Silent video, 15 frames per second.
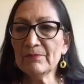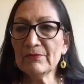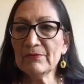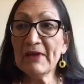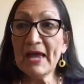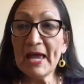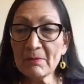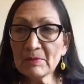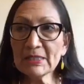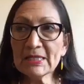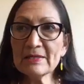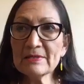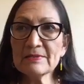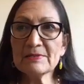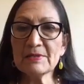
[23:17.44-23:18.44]

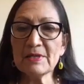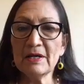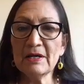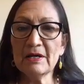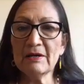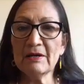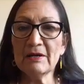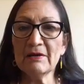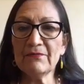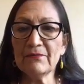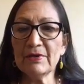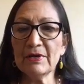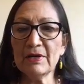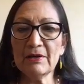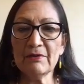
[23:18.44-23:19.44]
families
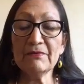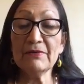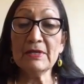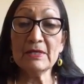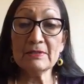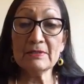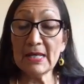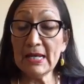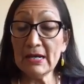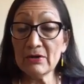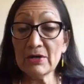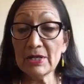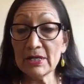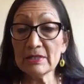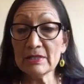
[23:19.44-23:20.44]
of these
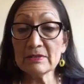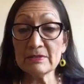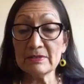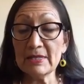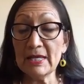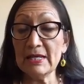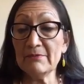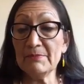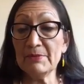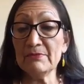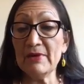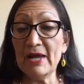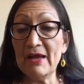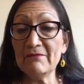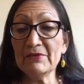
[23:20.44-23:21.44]
areas that have been
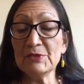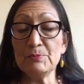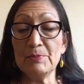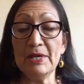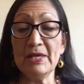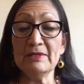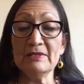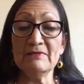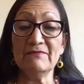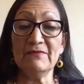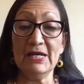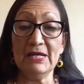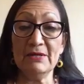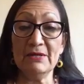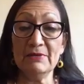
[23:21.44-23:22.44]
ravaged by this
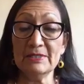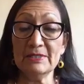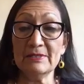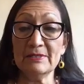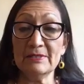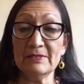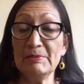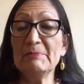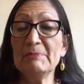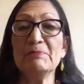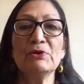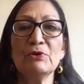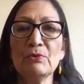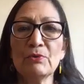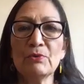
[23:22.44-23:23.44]
virus,
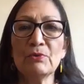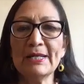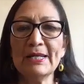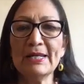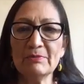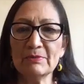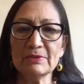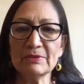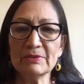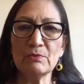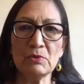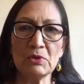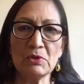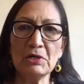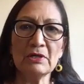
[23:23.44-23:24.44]
people who are unable to
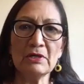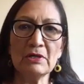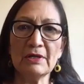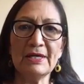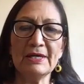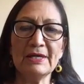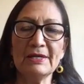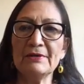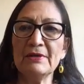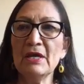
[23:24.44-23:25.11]
work and